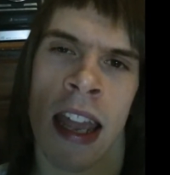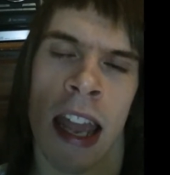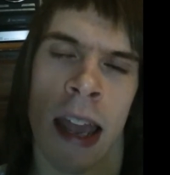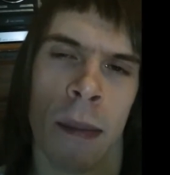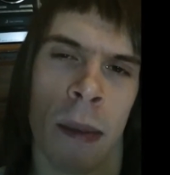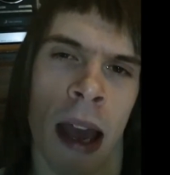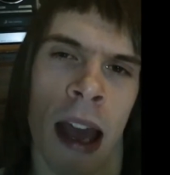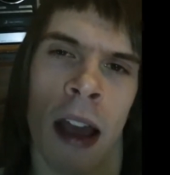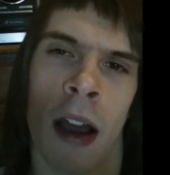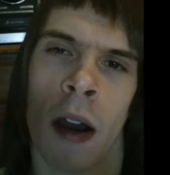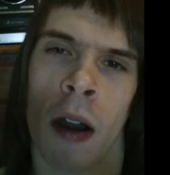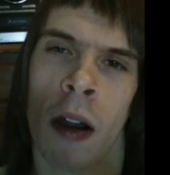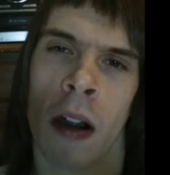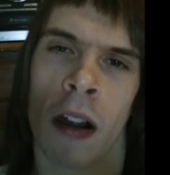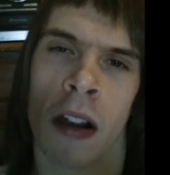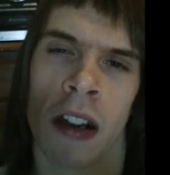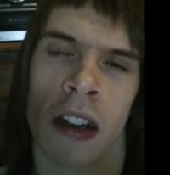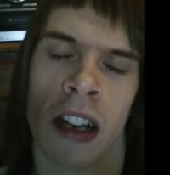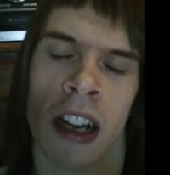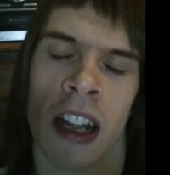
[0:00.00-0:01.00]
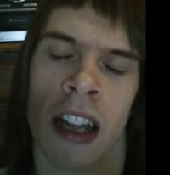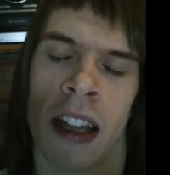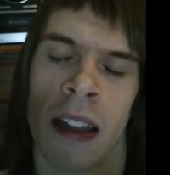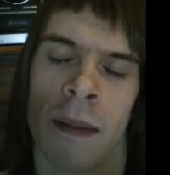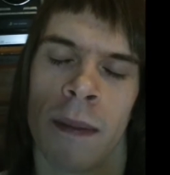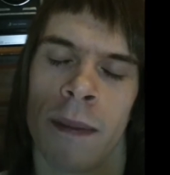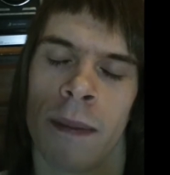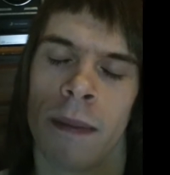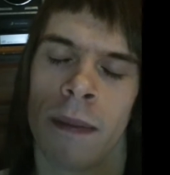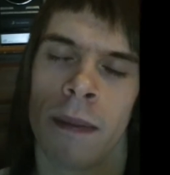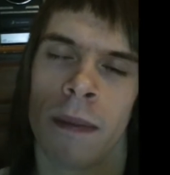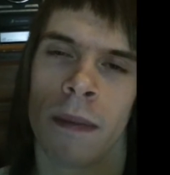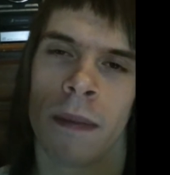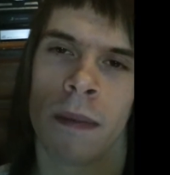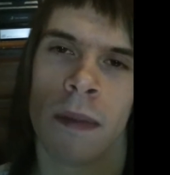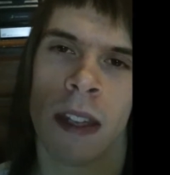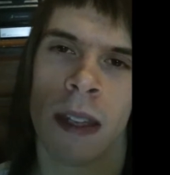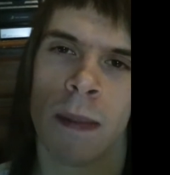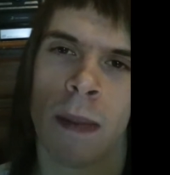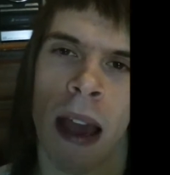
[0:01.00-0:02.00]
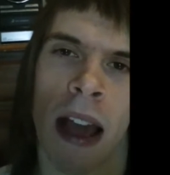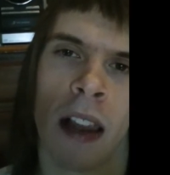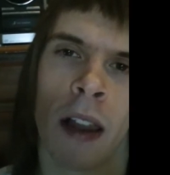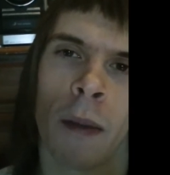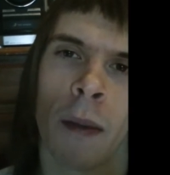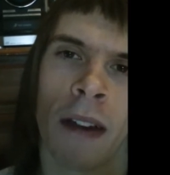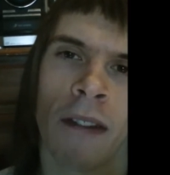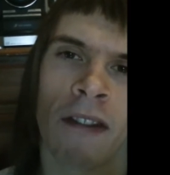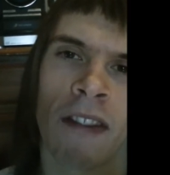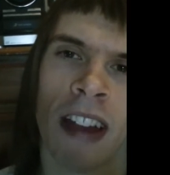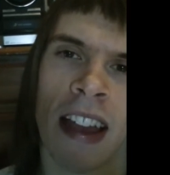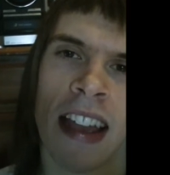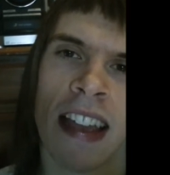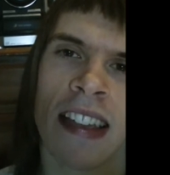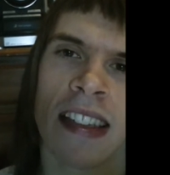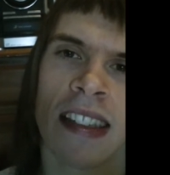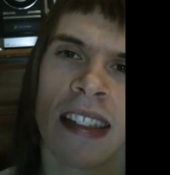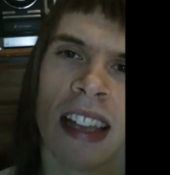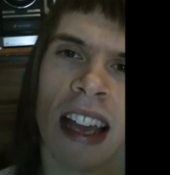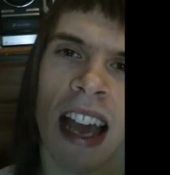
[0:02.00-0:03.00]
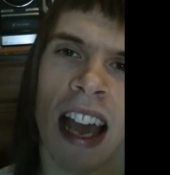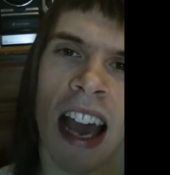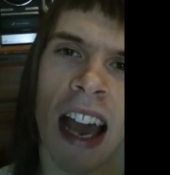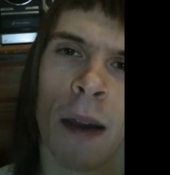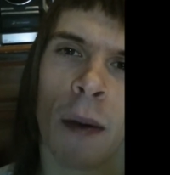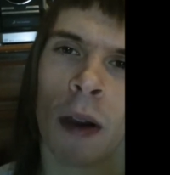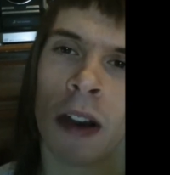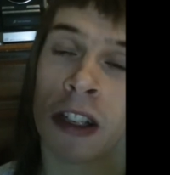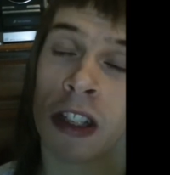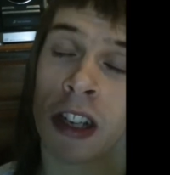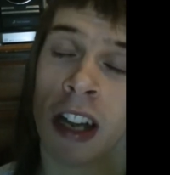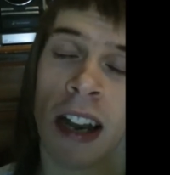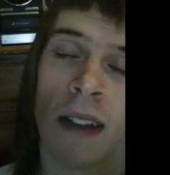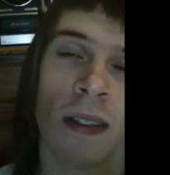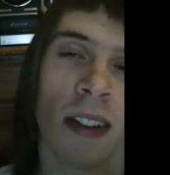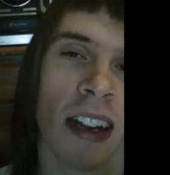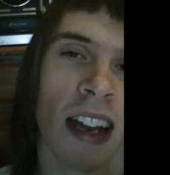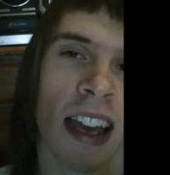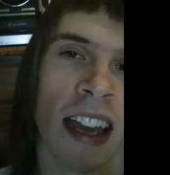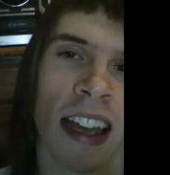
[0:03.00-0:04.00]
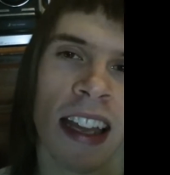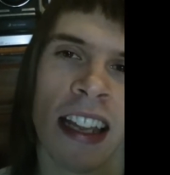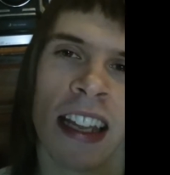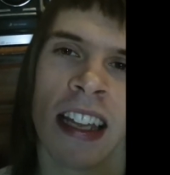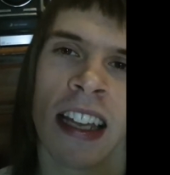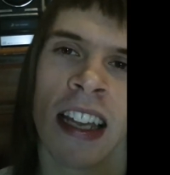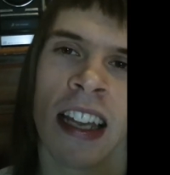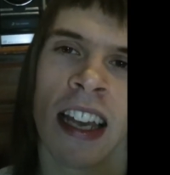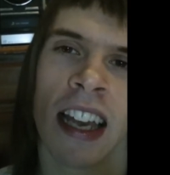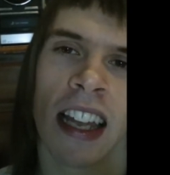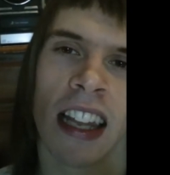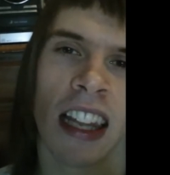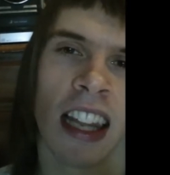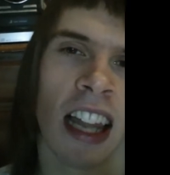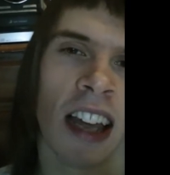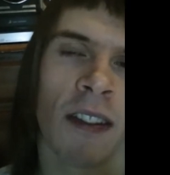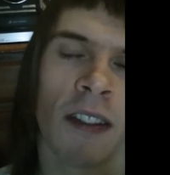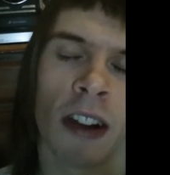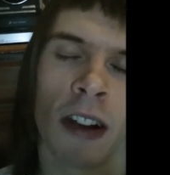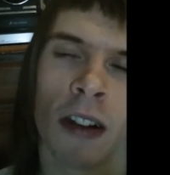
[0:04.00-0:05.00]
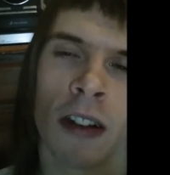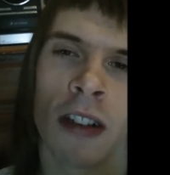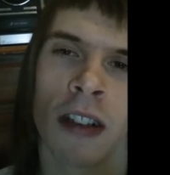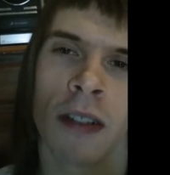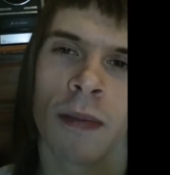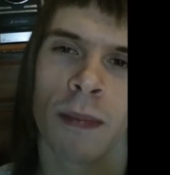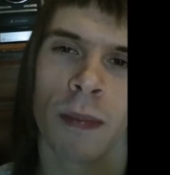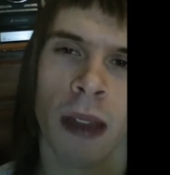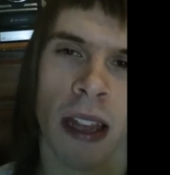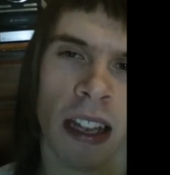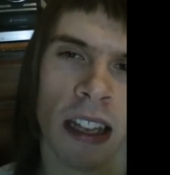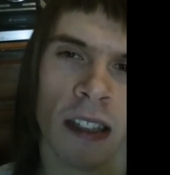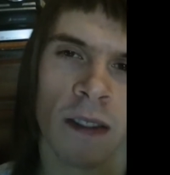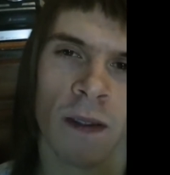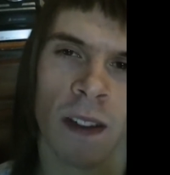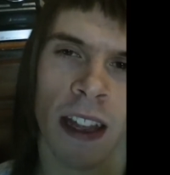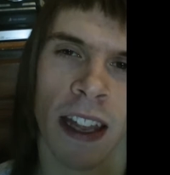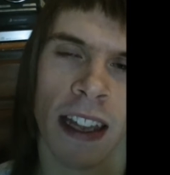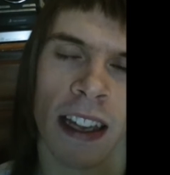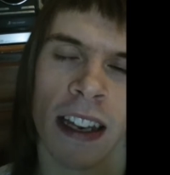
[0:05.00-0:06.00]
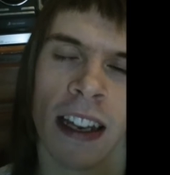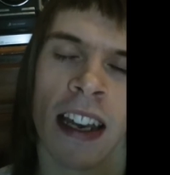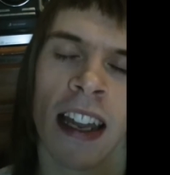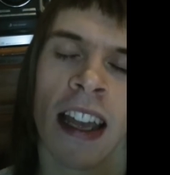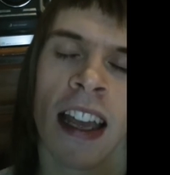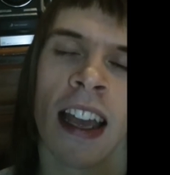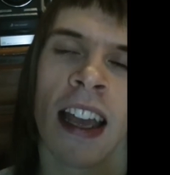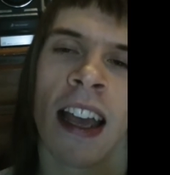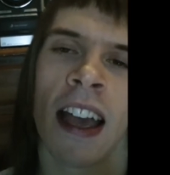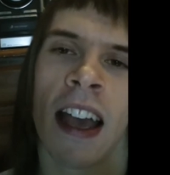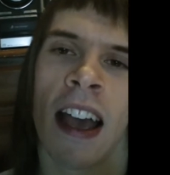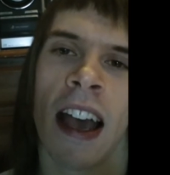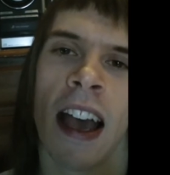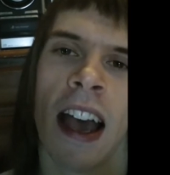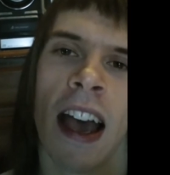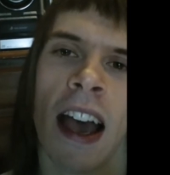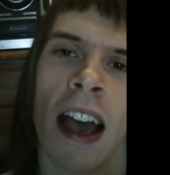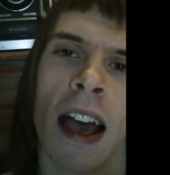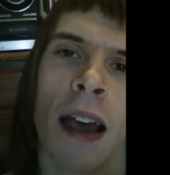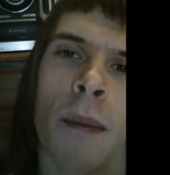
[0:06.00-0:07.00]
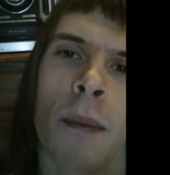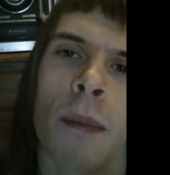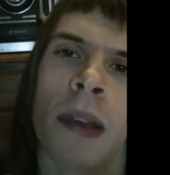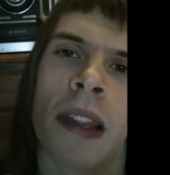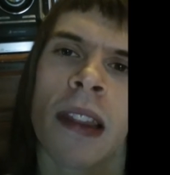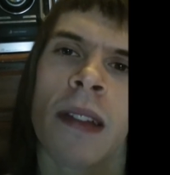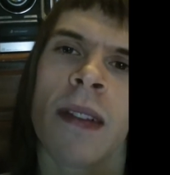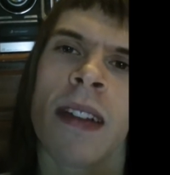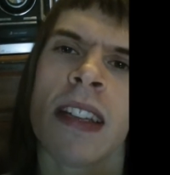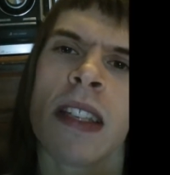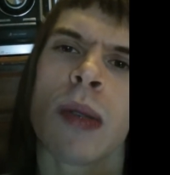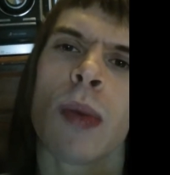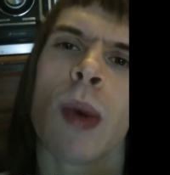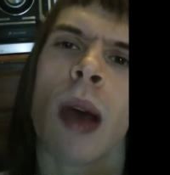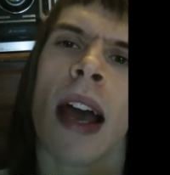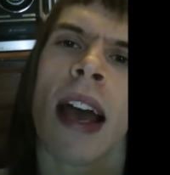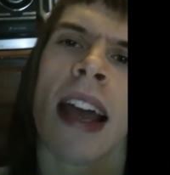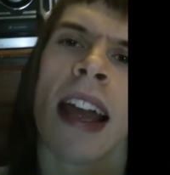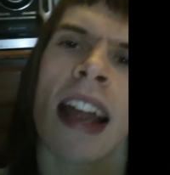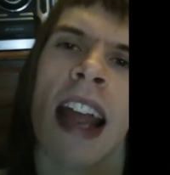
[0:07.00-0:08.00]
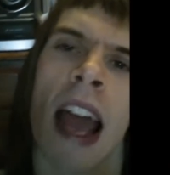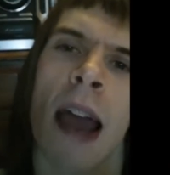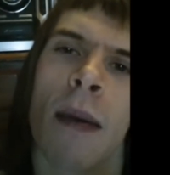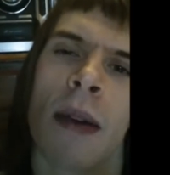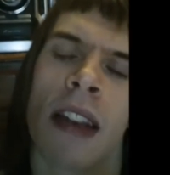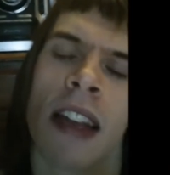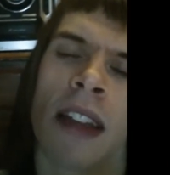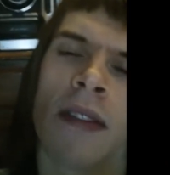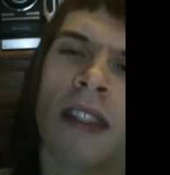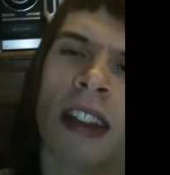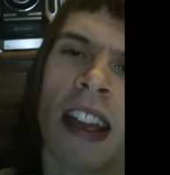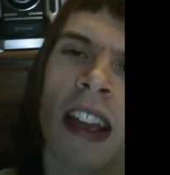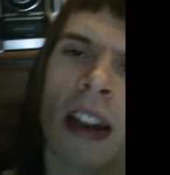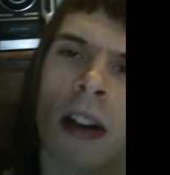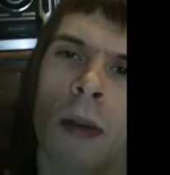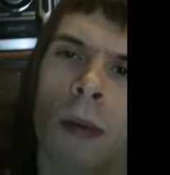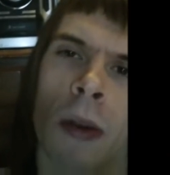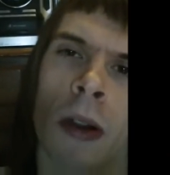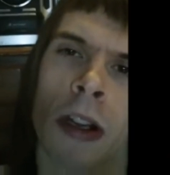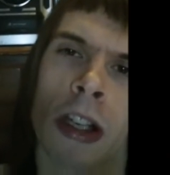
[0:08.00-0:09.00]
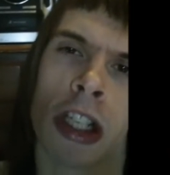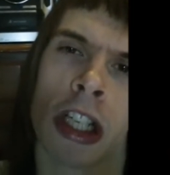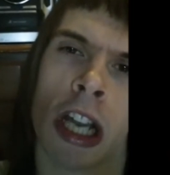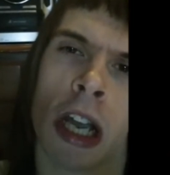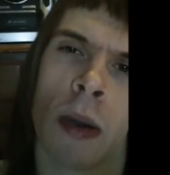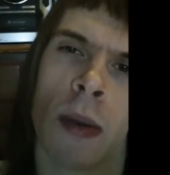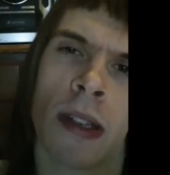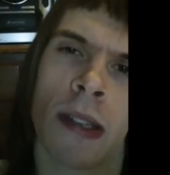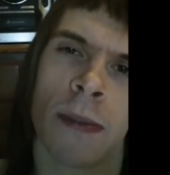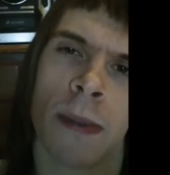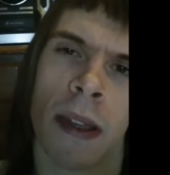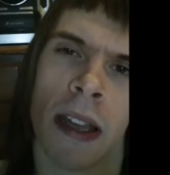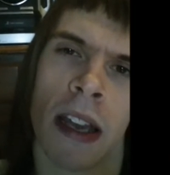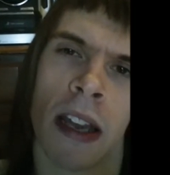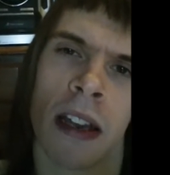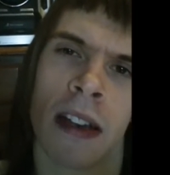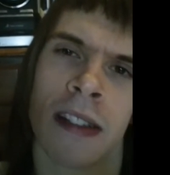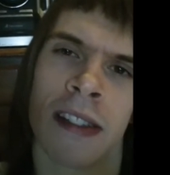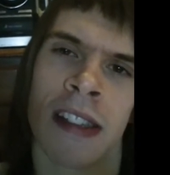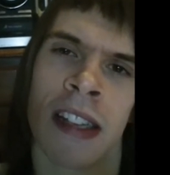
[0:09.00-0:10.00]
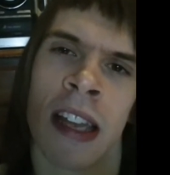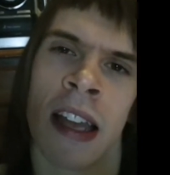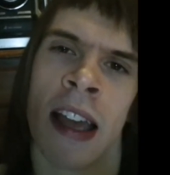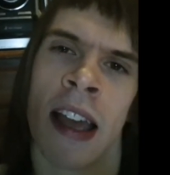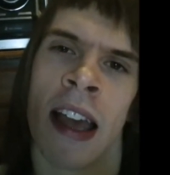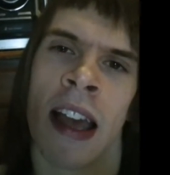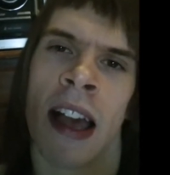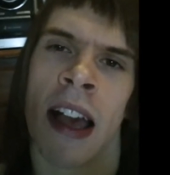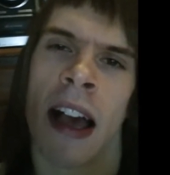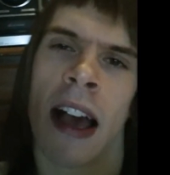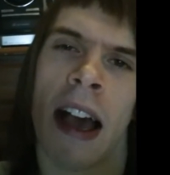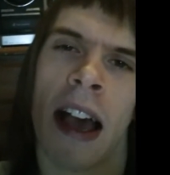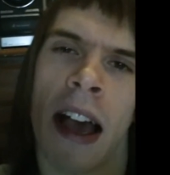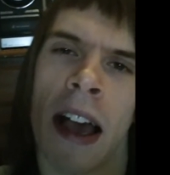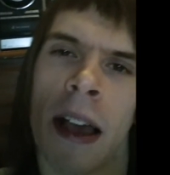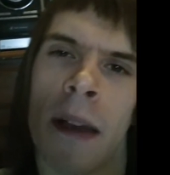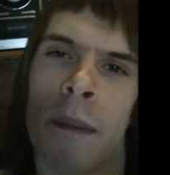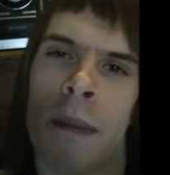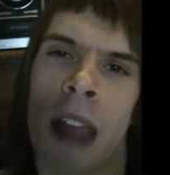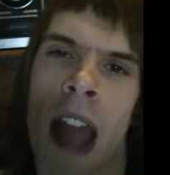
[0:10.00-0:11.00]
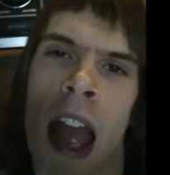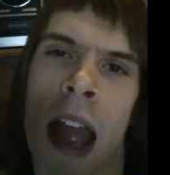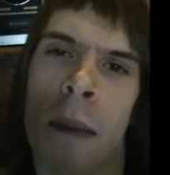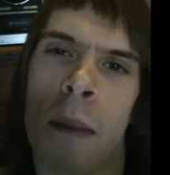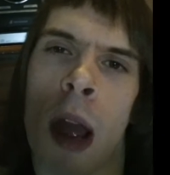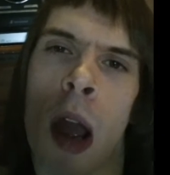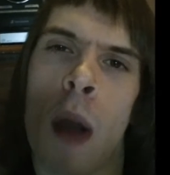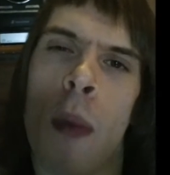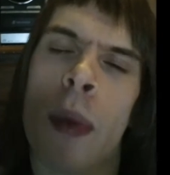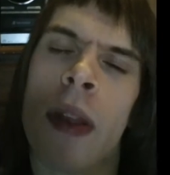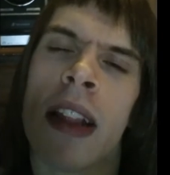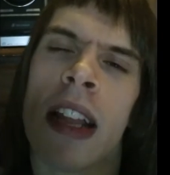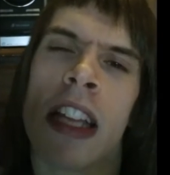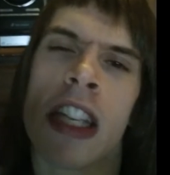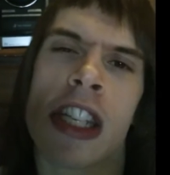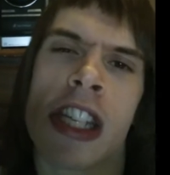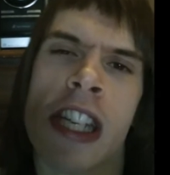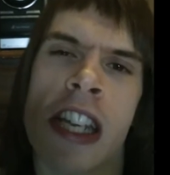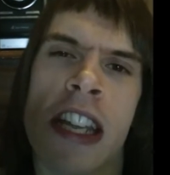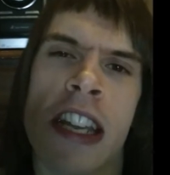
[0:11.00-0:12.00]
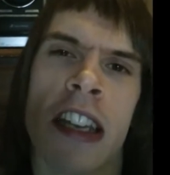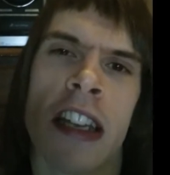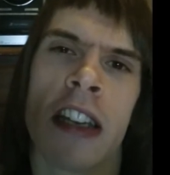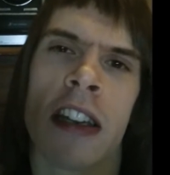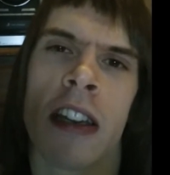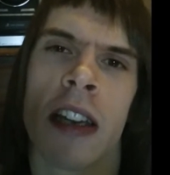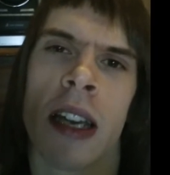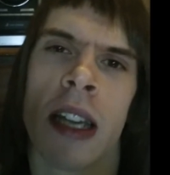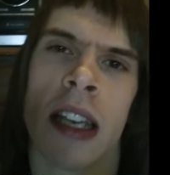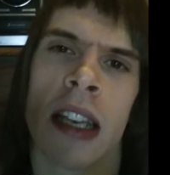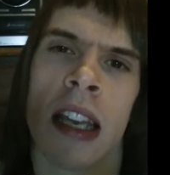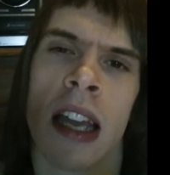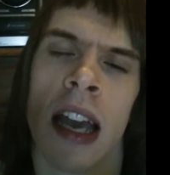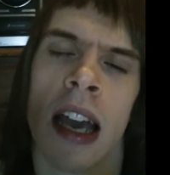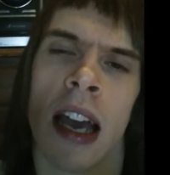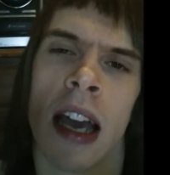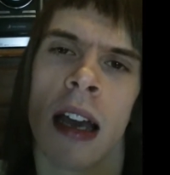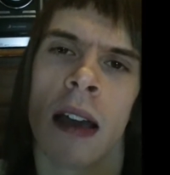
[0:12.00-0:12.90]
in my heart and a smile on my face. I watch her every day. Love her. Biggest fan. But the reason why I would love to get on her show is because I'm hoping that she could